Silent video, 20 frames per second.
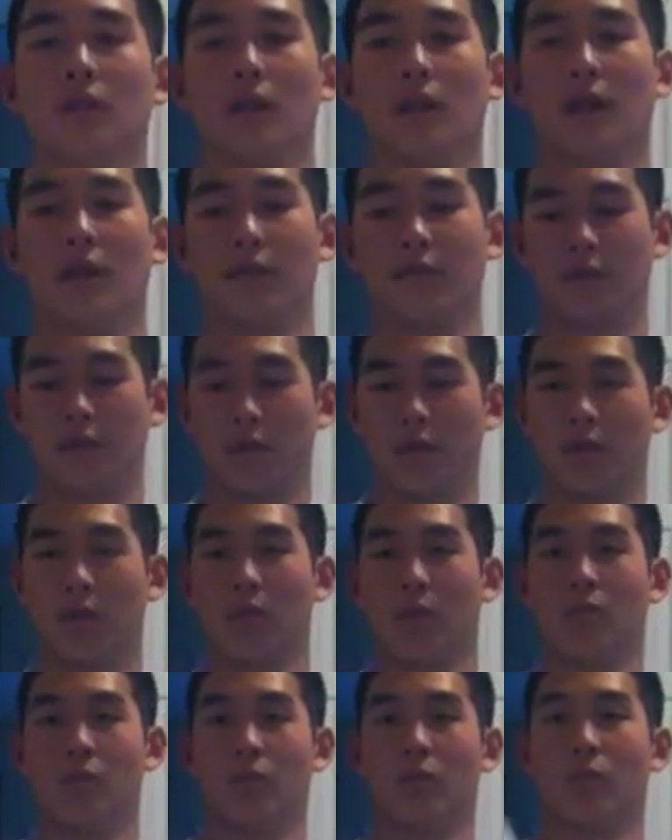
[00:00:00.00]
for
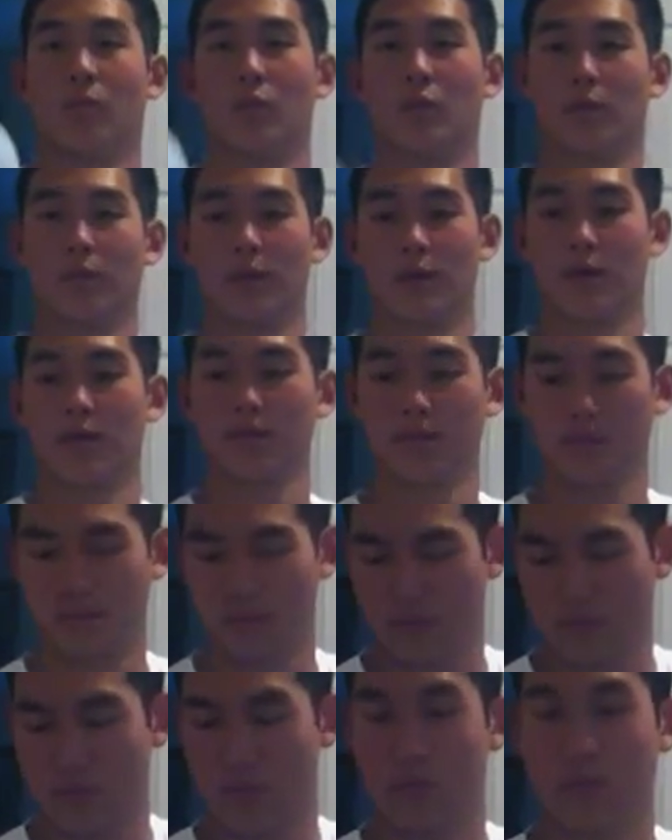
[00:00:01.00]
one pop,
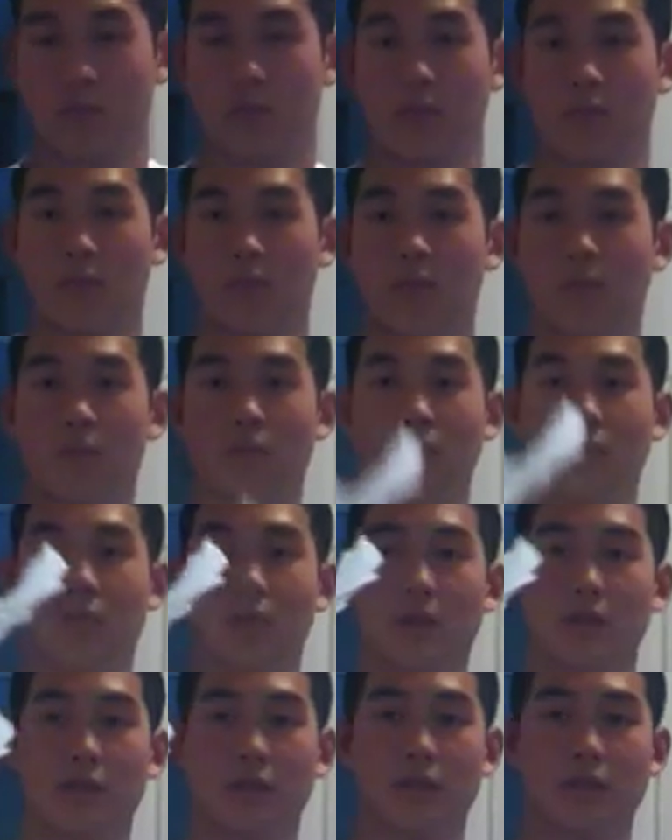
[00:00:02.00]

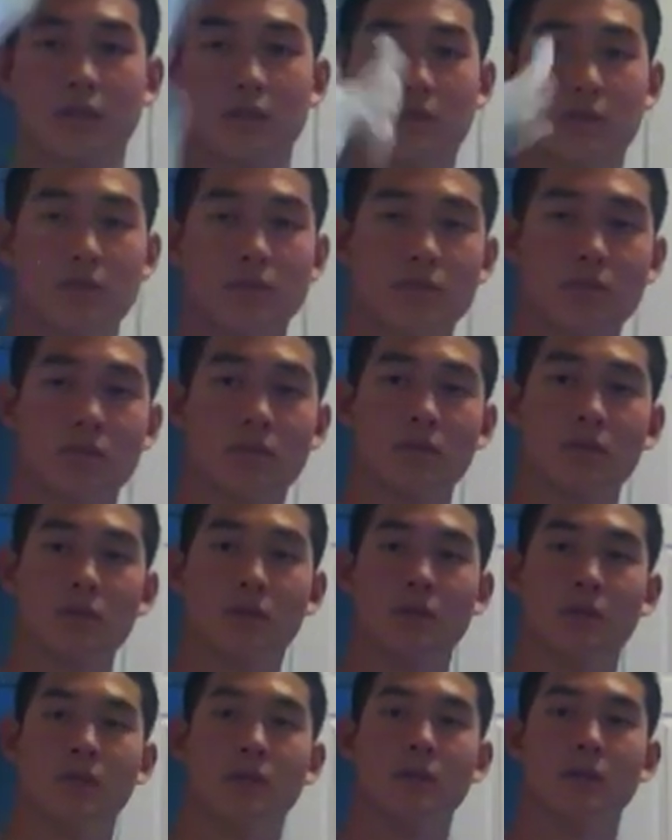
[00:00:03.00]
as you can see.
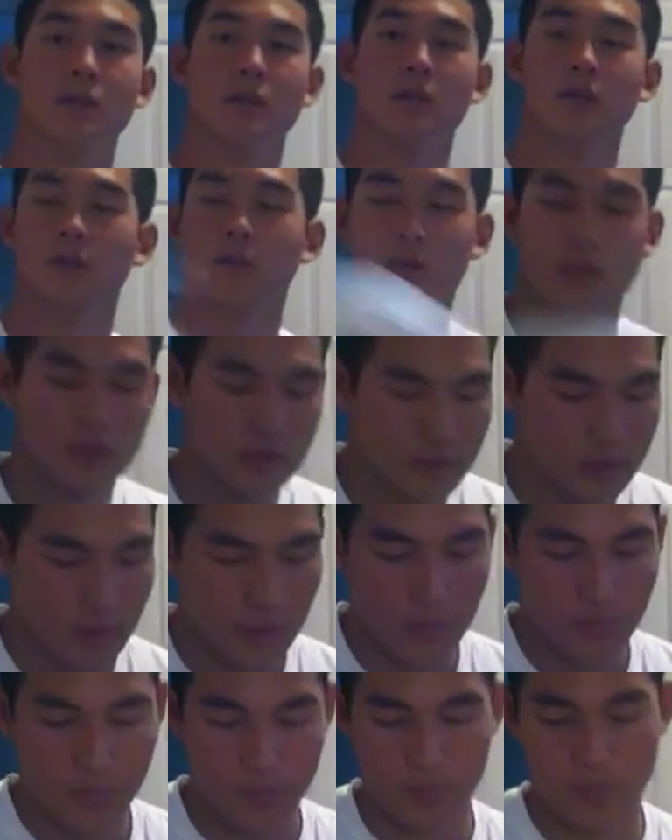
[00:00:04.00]

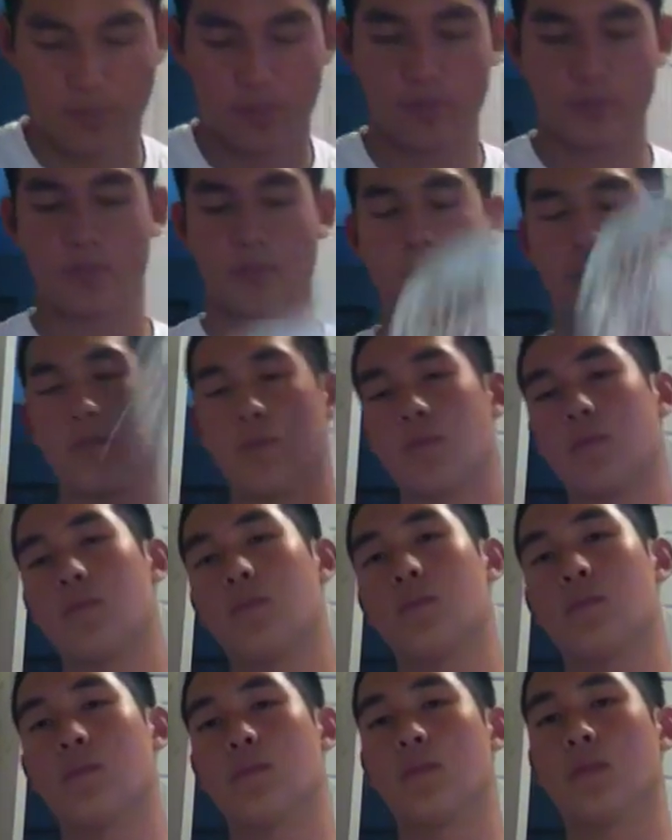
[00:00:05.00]
So,
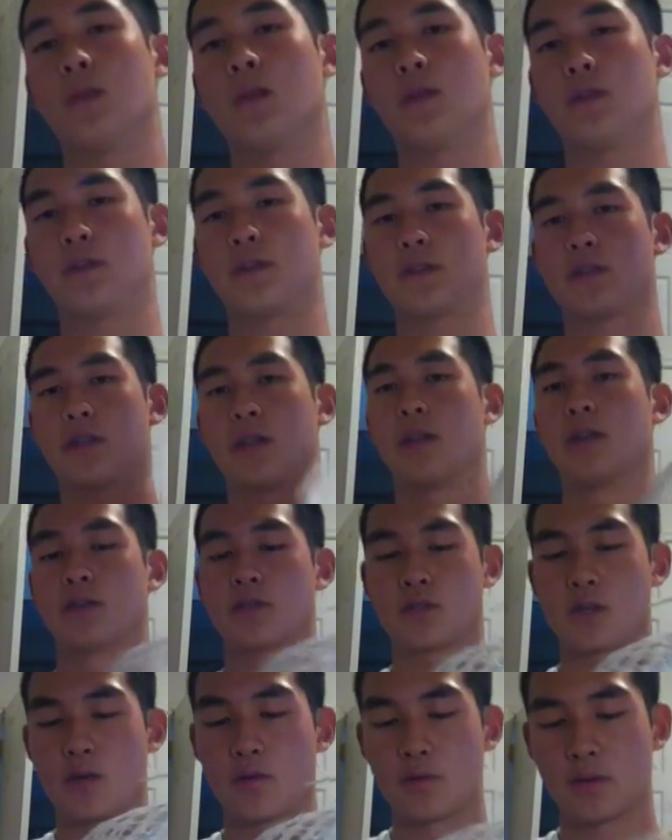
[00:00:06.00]
this is
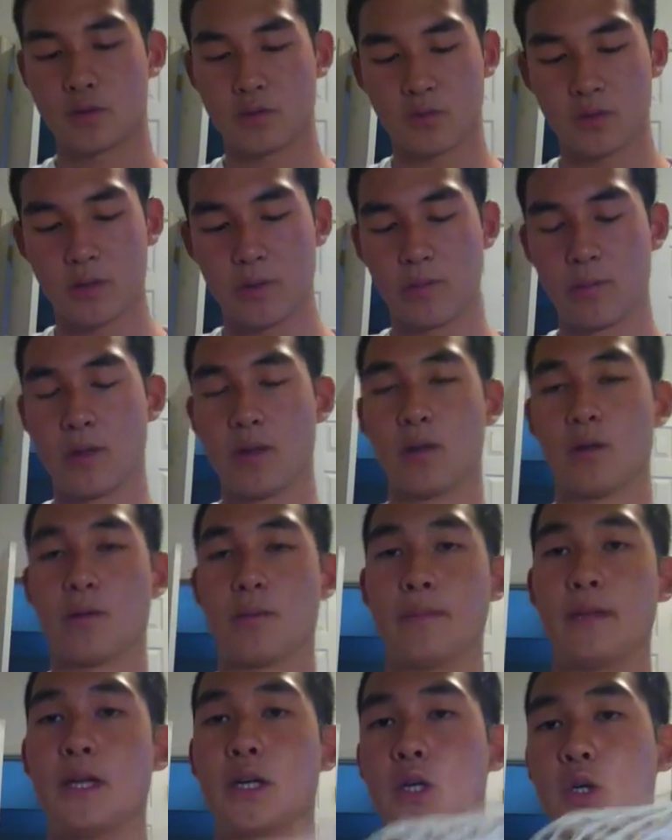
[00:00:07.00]
strung with
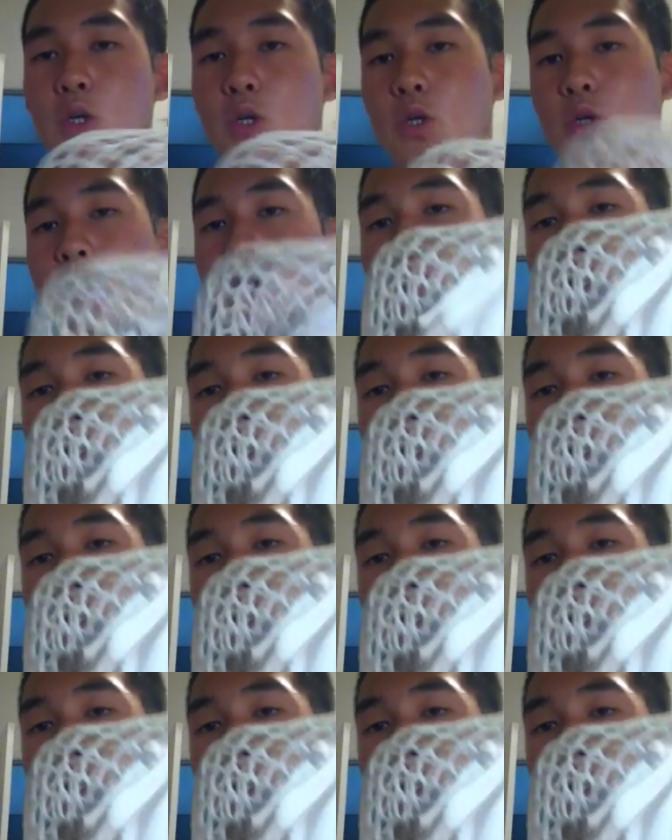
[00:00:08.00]
20mm